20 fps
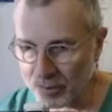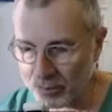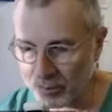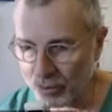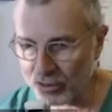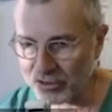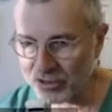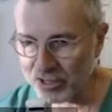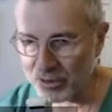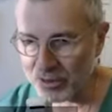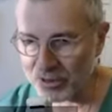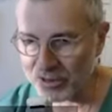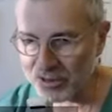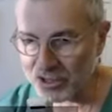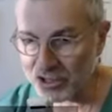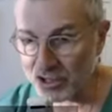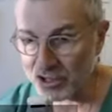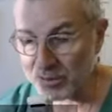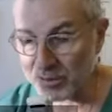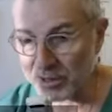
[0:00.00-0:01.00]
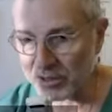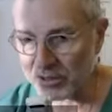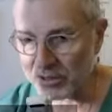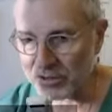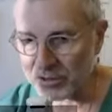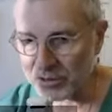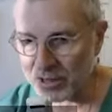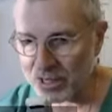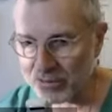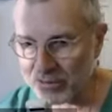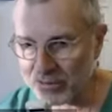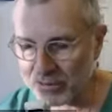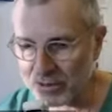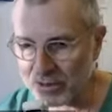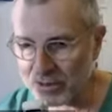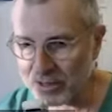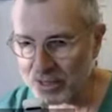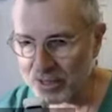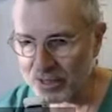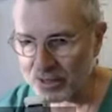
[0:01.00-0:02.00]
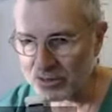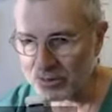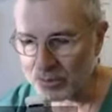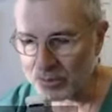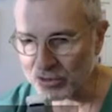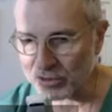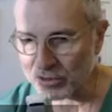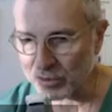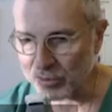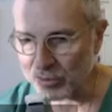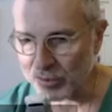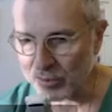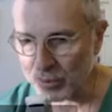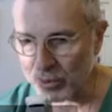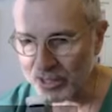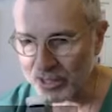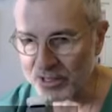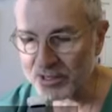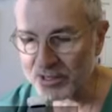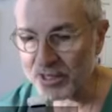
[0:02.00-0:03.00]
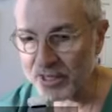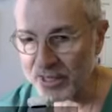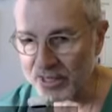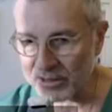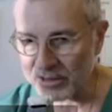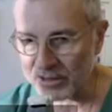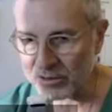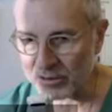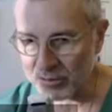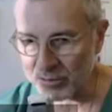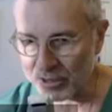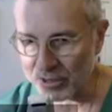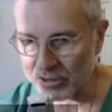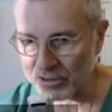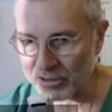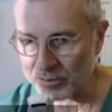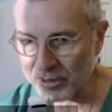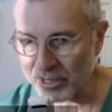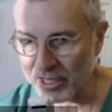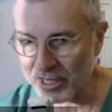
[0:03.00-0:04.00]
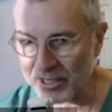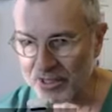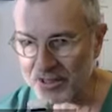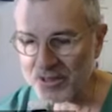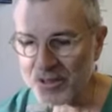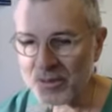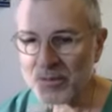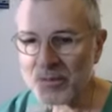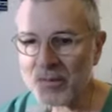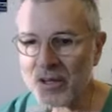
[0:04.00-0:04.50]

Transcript: posterior incision because you have the posterior membrane and the esophagus behind.